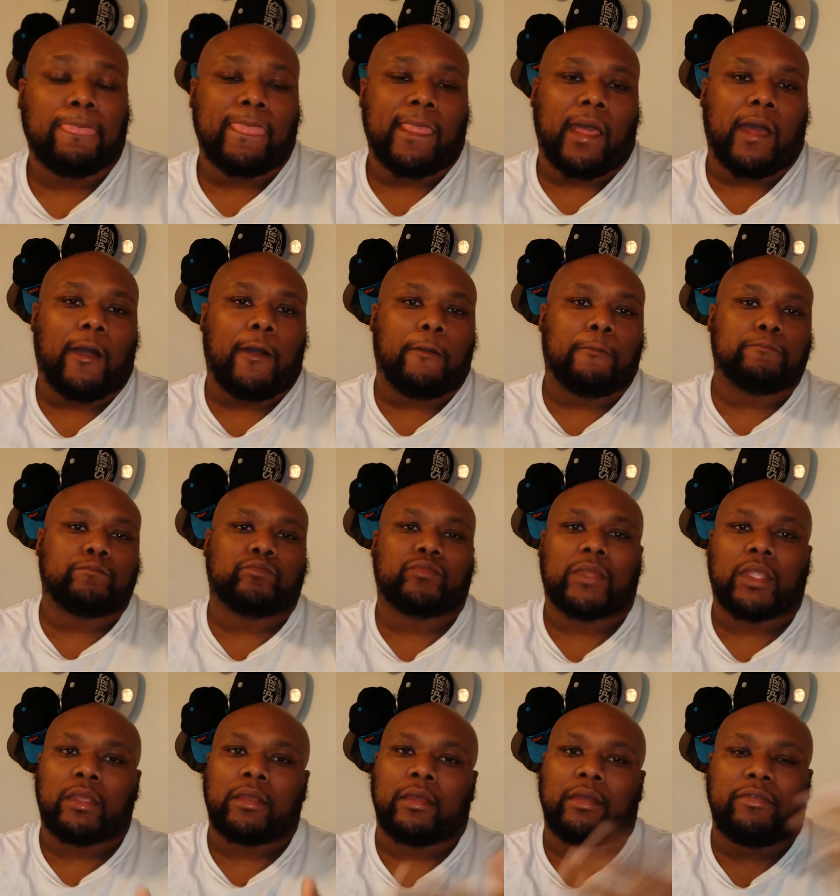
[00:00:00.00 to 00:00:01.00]
Um,
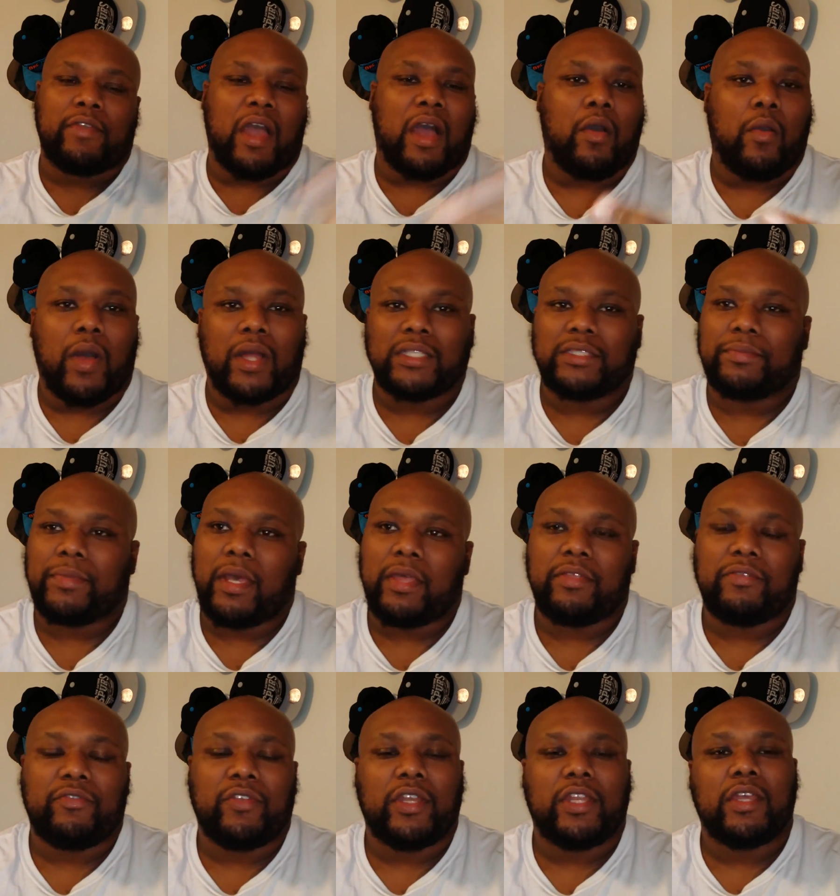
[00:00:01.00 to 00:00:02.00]
if y'all watched my
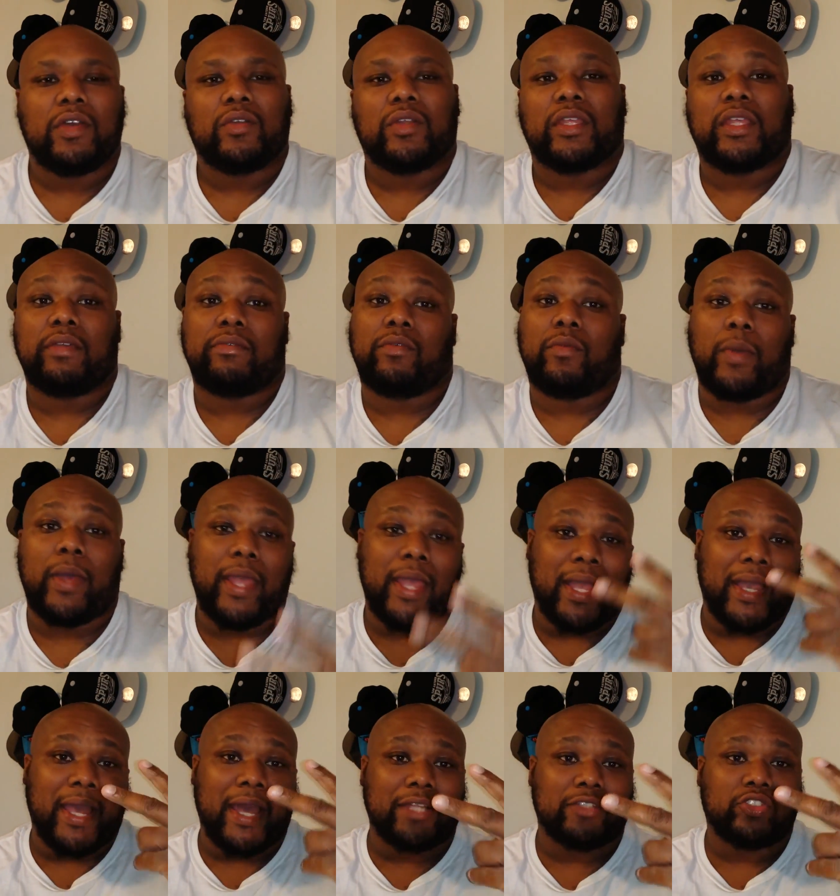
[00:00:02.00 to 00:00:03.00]
other video, the giveaway, I
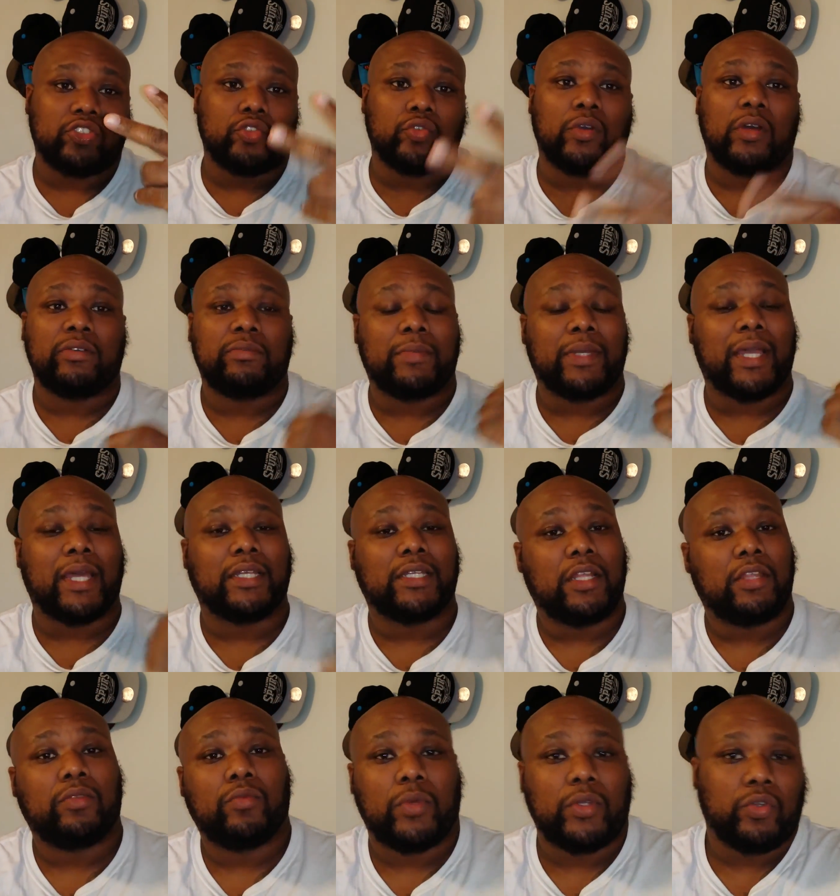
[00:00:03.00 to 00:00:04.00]
got two of them. I got
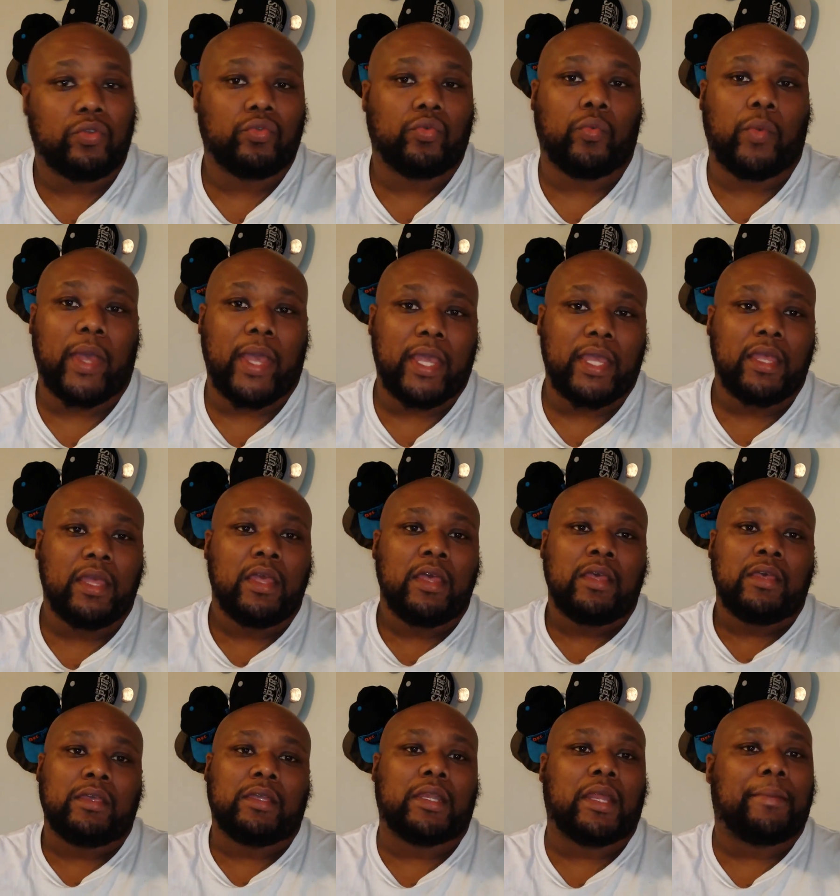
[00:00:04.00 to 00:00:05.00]
another one on the way.
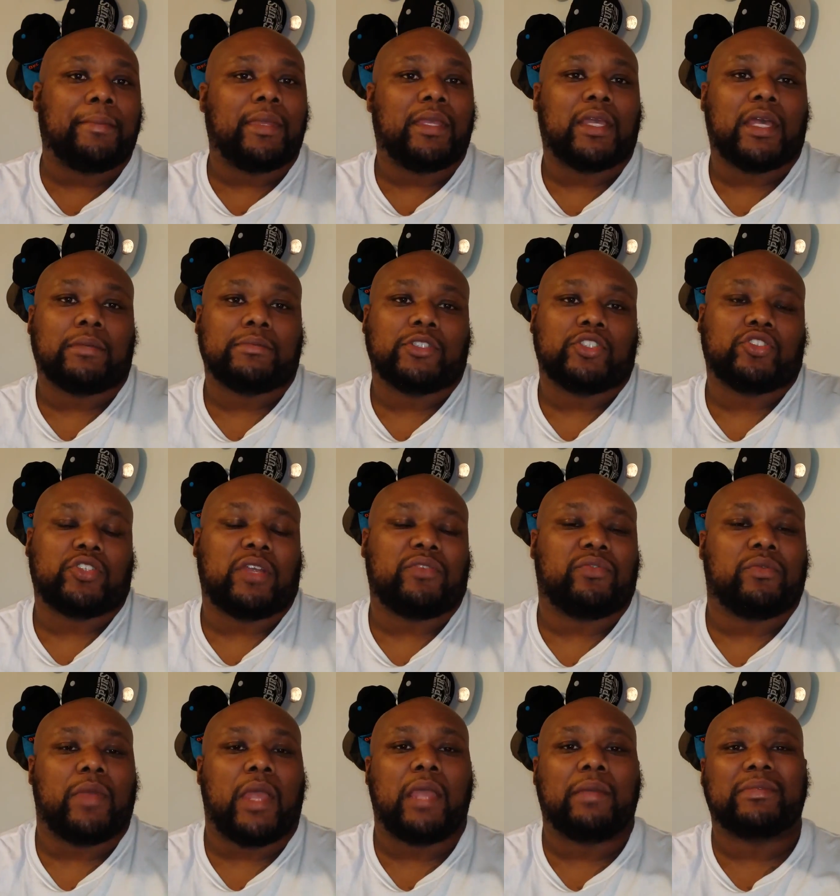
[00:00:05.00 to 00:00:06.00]
You know what I mean? Coming straight
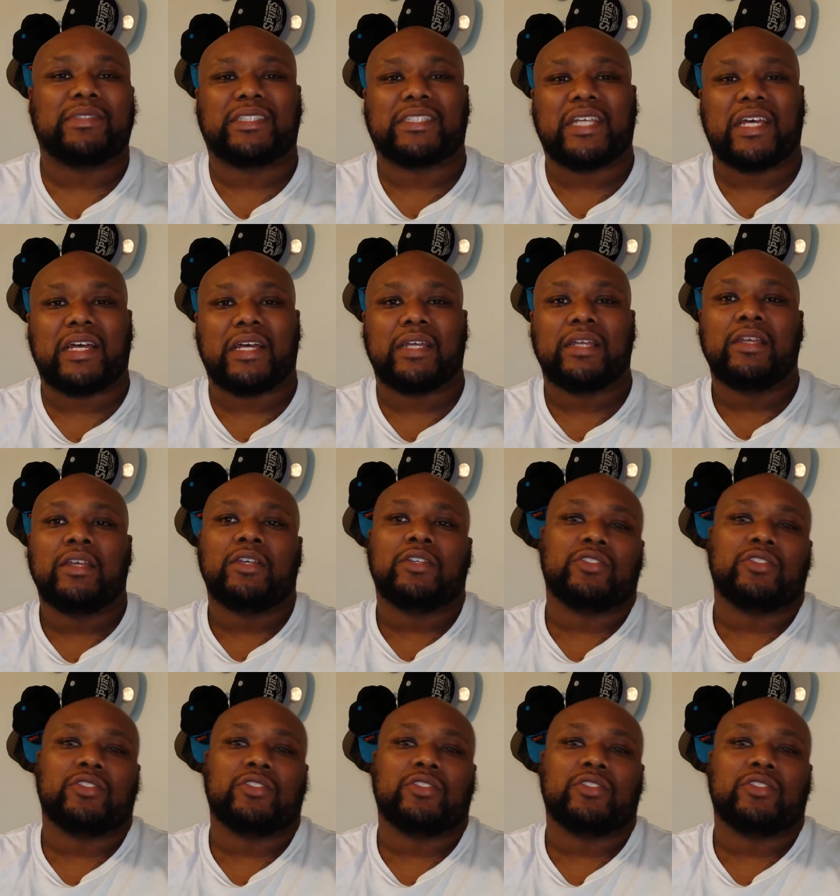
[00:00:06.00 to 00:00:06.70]
from Amazon.